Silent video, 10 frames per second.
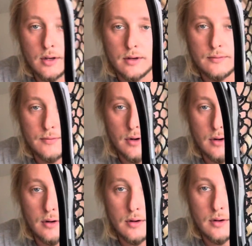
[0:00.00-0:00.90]

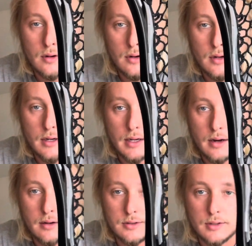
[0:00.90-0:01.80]
for
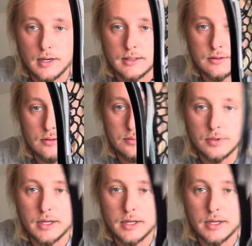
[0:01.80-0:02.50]
college or high school play,